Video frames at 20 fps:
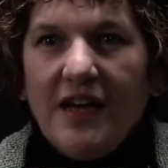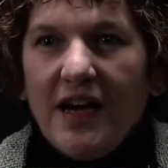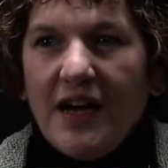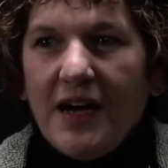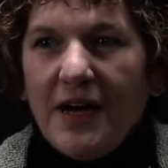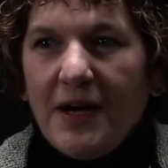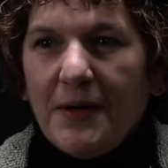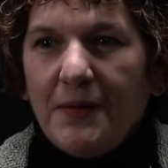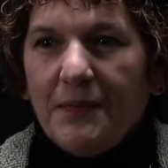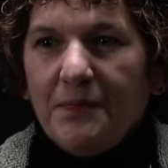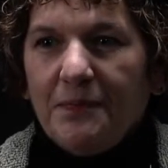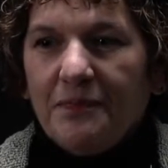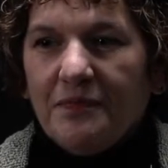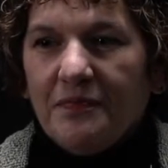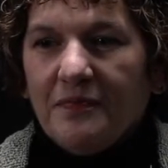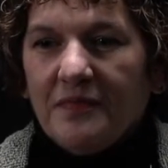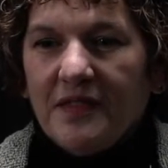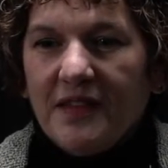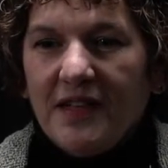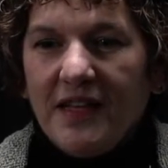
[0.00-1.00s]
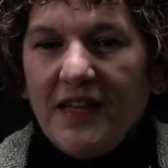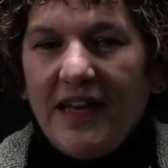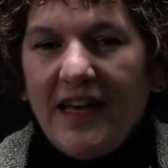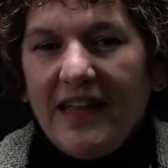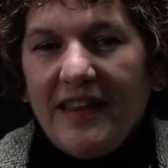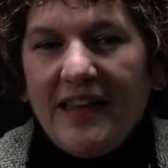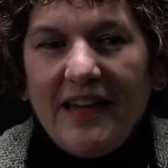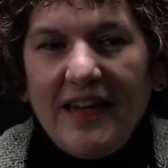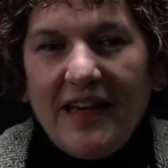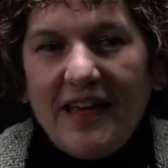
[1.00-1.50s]
And
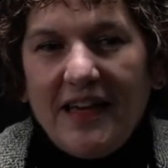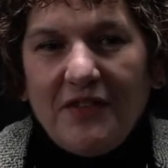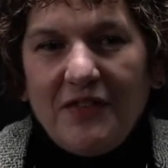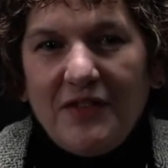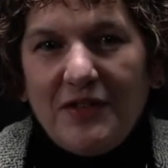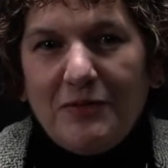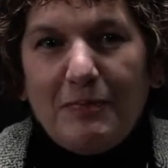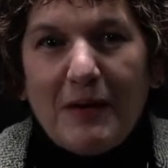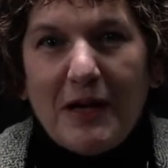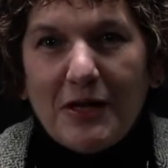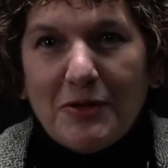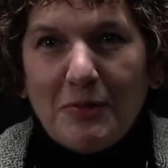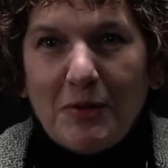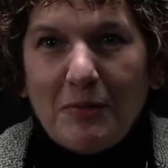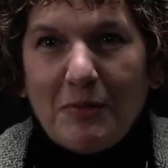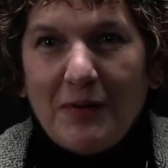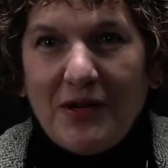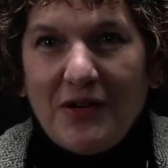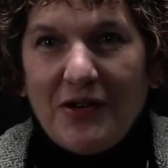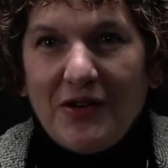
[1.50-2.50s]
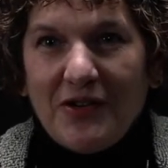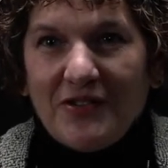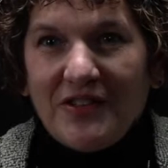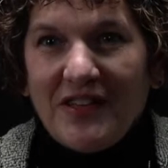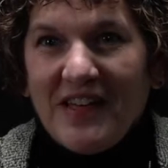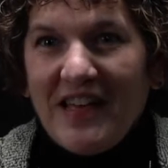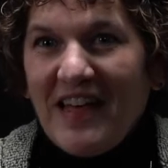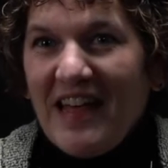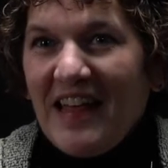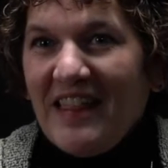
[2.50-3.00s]
then I have these basketball
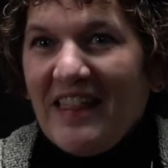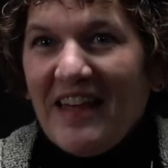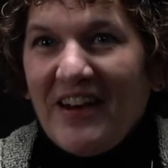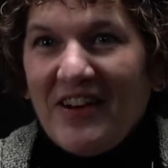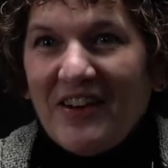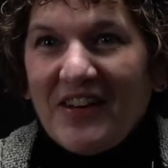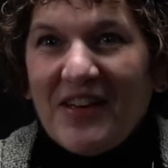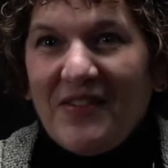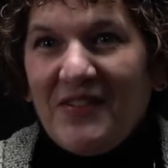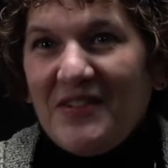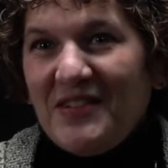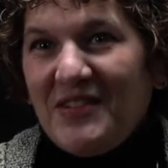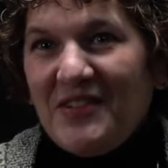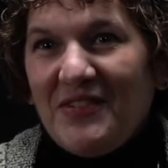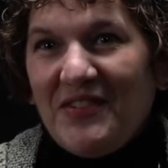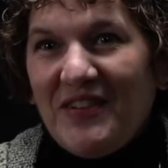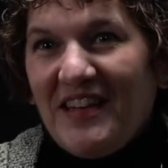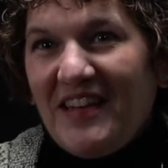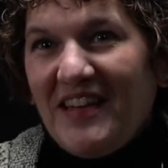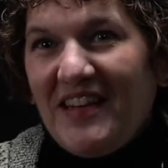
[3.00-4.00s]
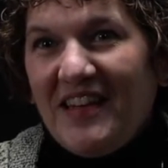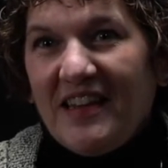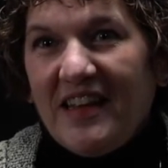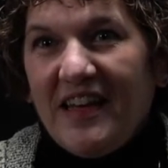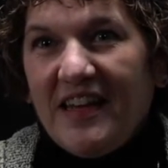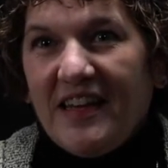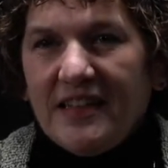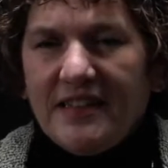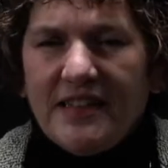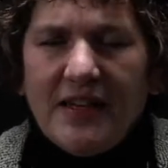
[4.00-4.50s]
players that are coming to me
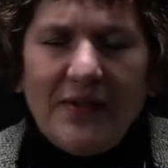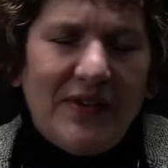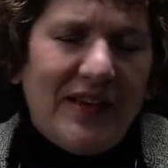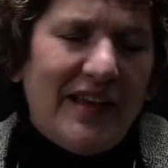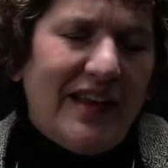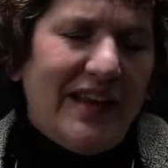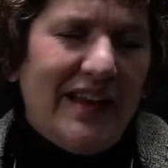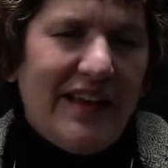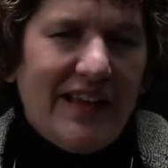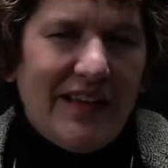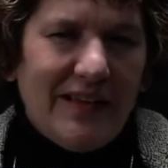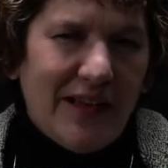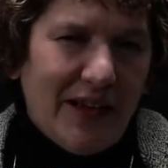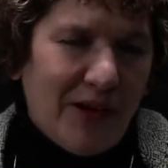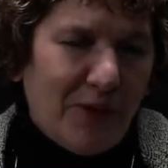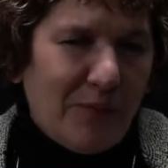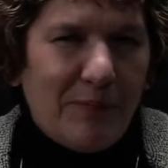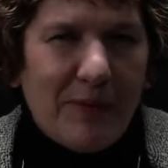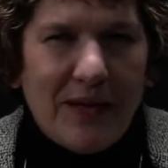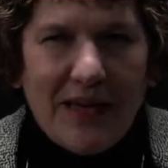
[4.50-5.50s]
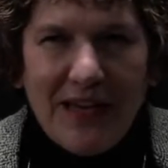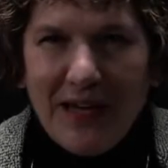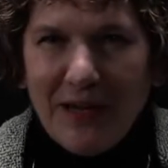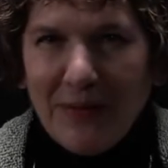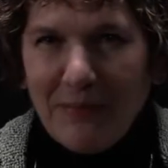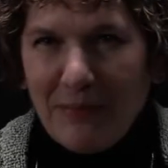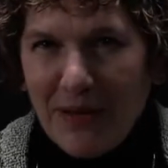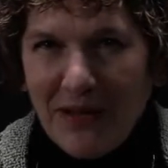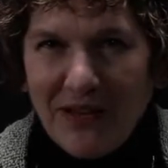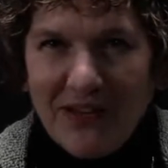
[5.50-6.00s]
like, Debbie, I need help paying
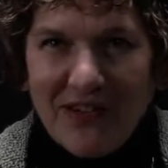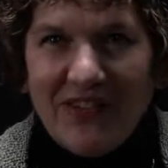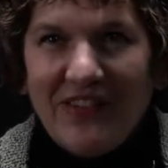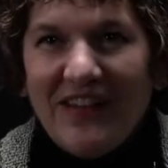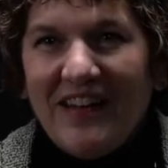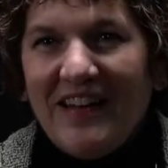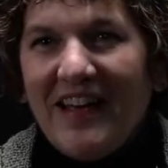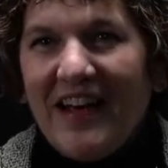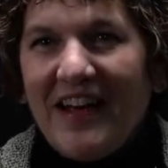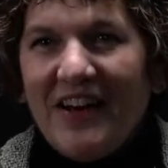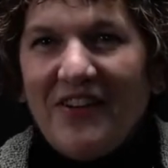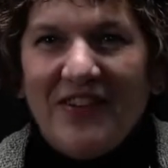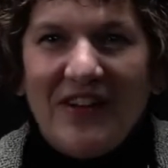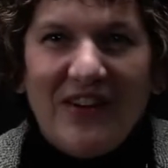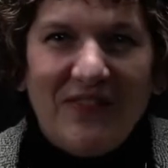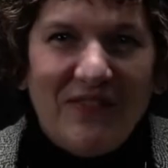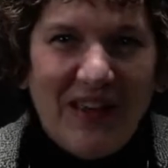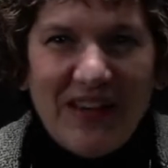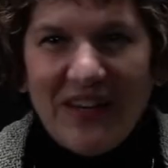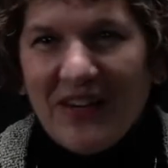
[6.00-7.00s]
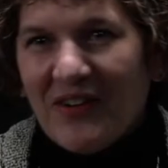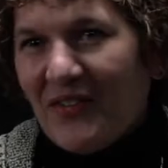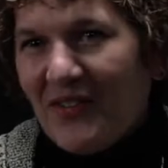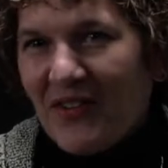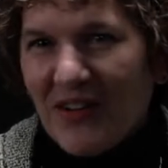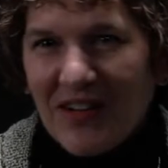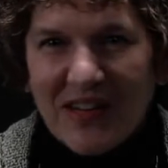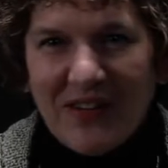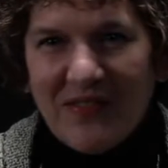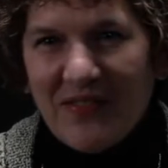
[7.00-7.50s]
a bill, and how do I make it
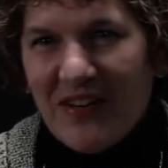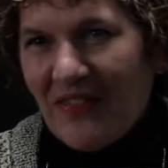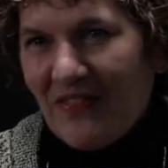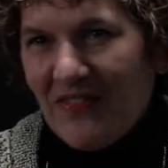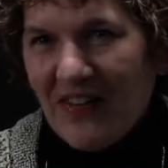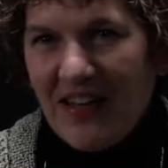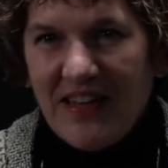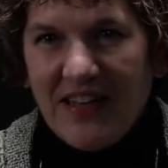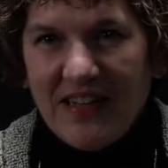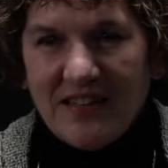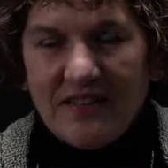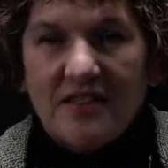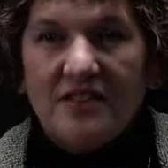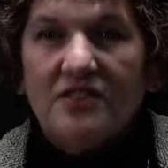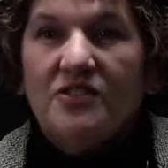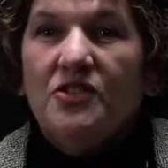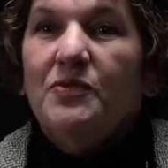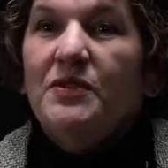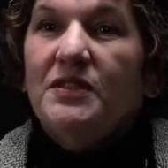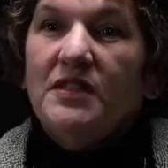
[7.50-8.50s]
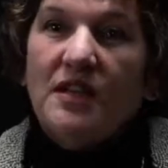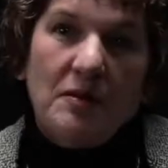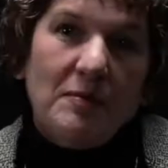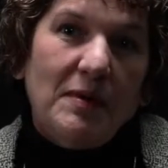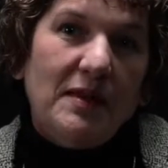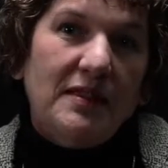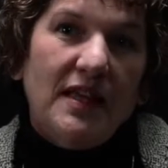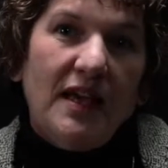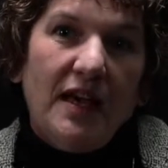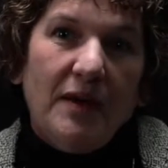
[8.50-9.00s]
work in my finances? So we talk
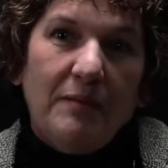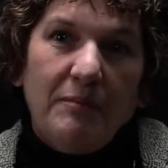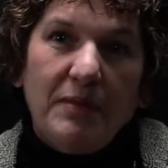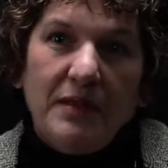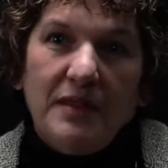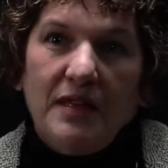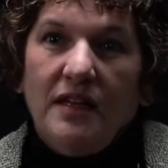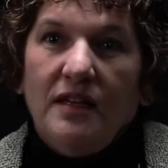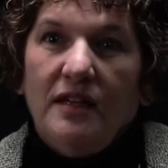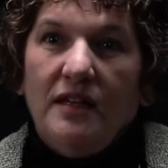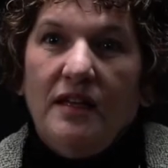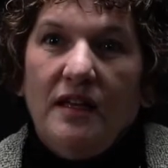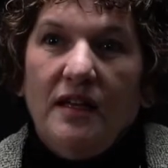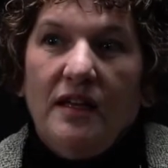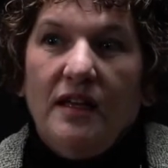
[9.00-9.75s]
about that, but then,